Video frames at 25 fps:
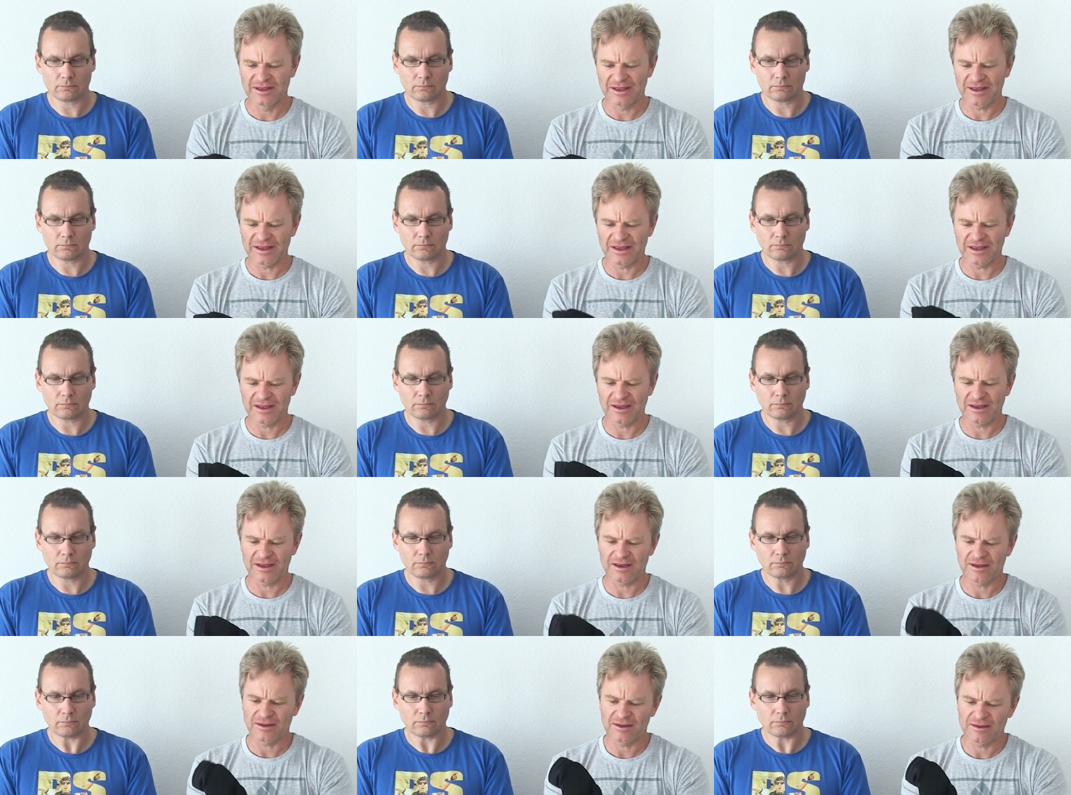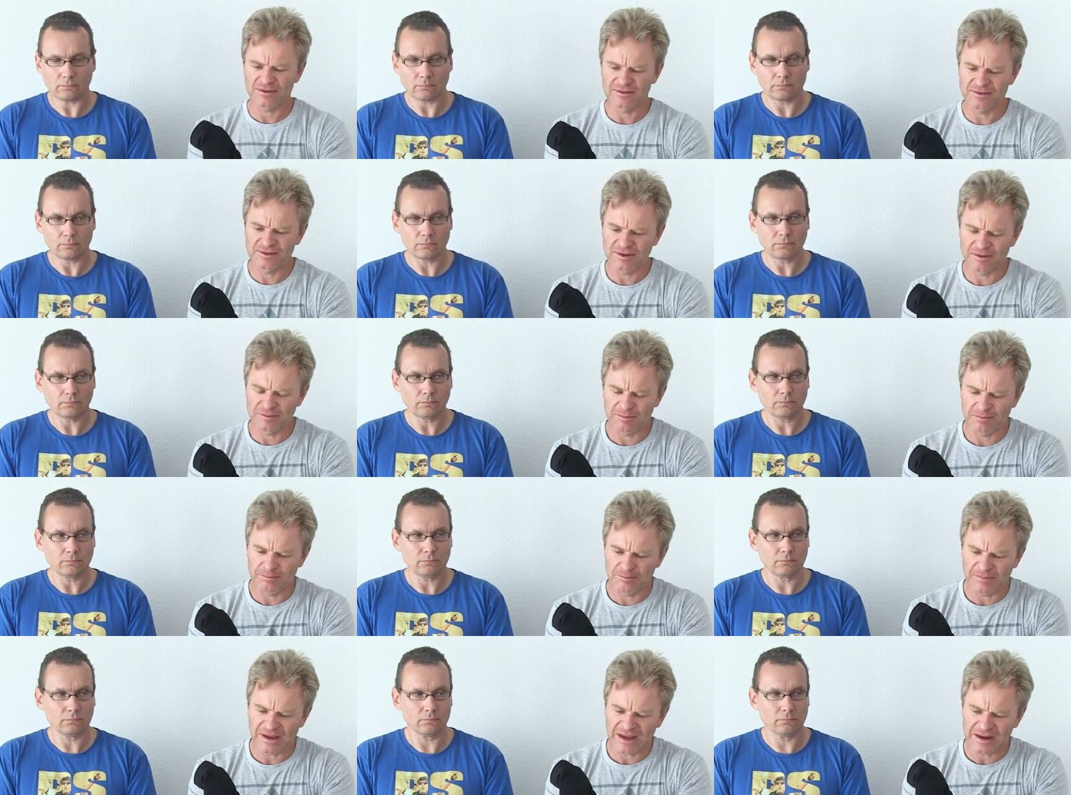Speaker 1: Uh,
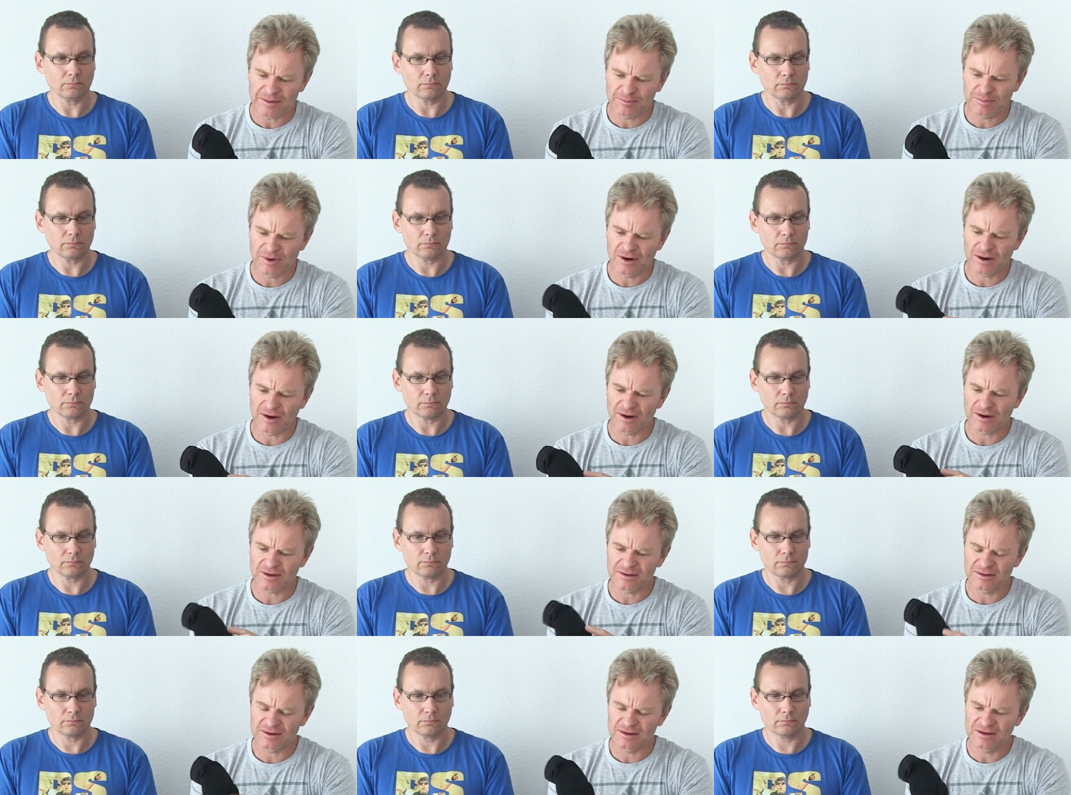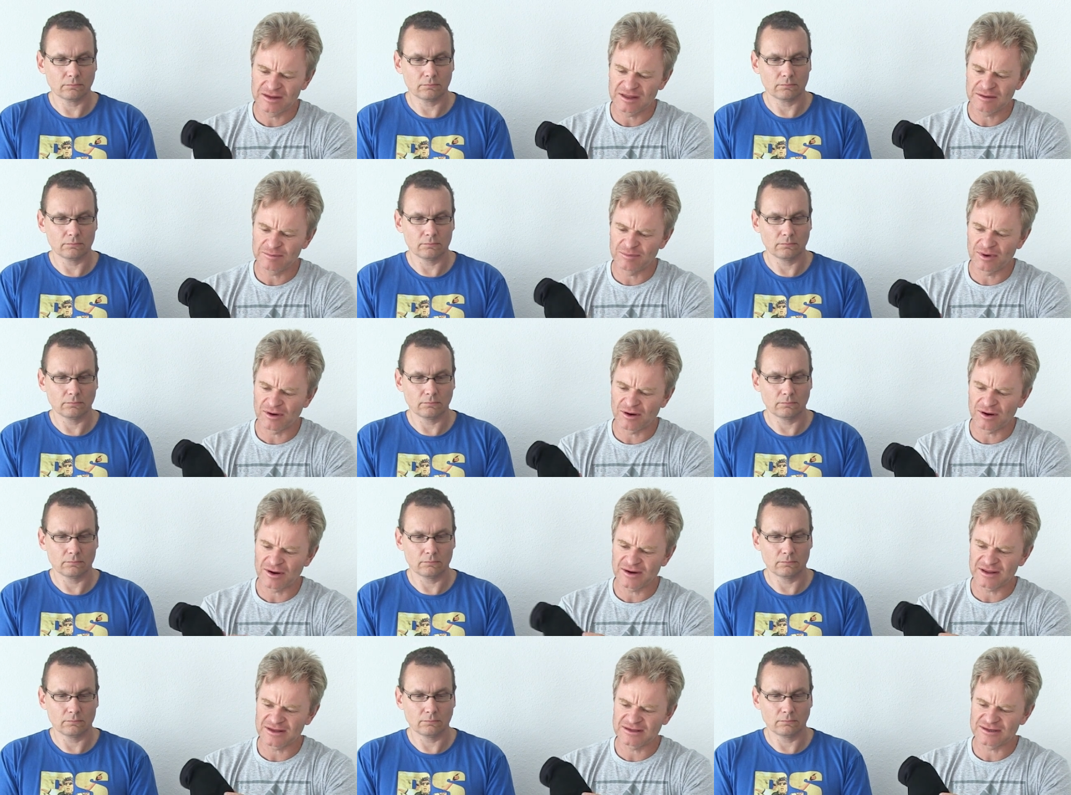the main part, the knee
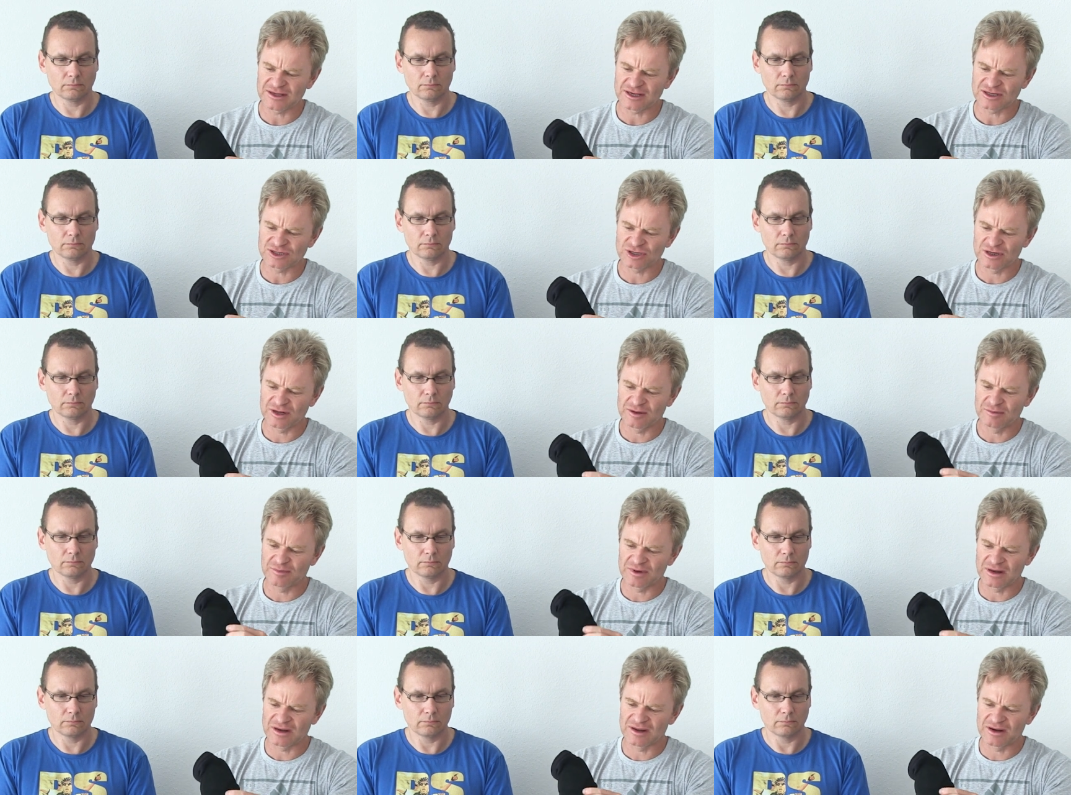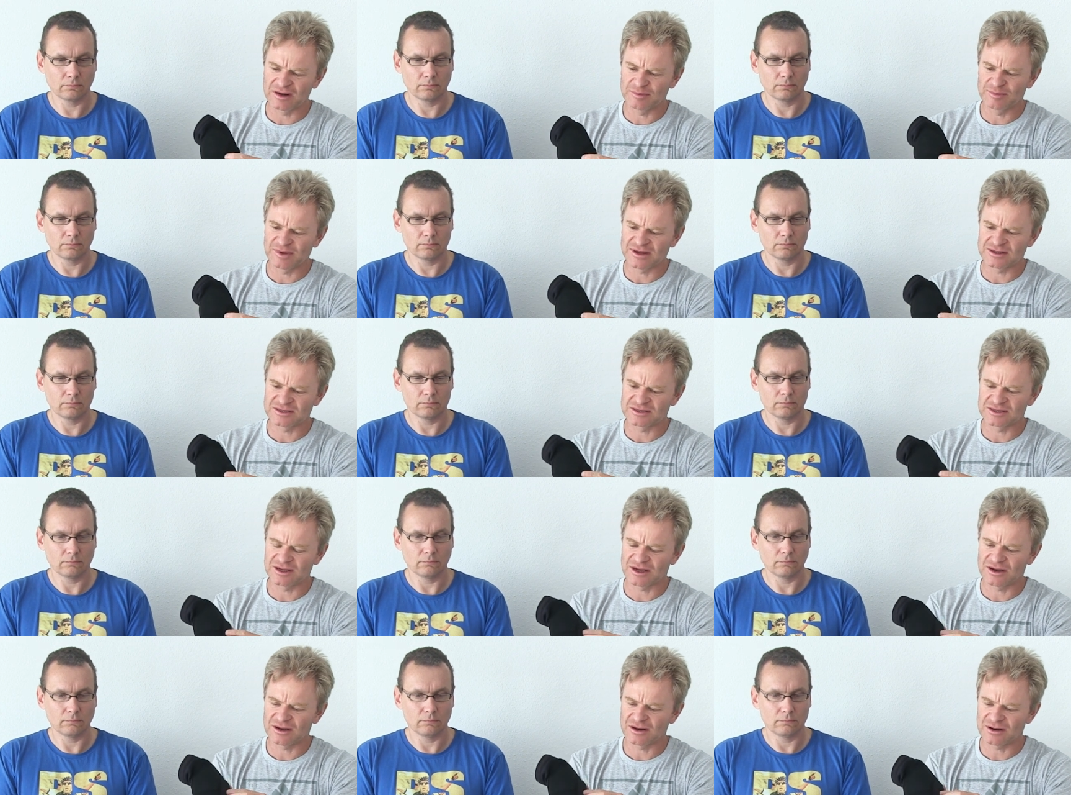part, is actually a little bit
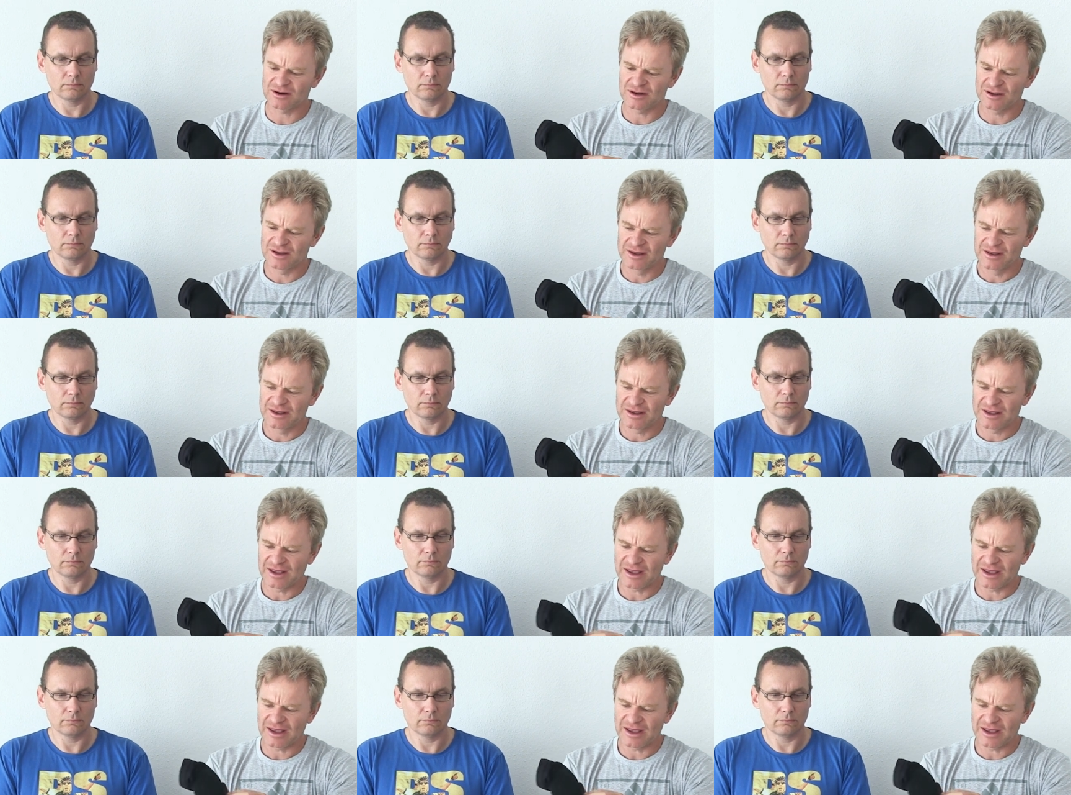thicker,